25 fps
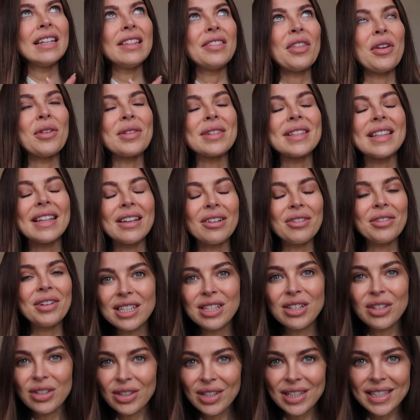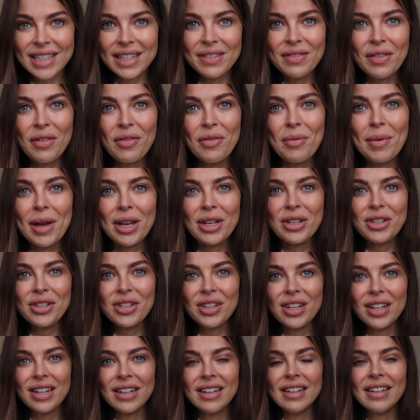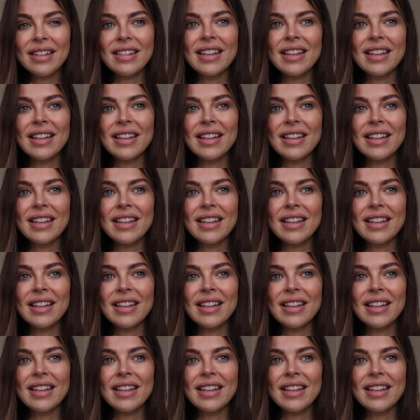Those little nuggets of information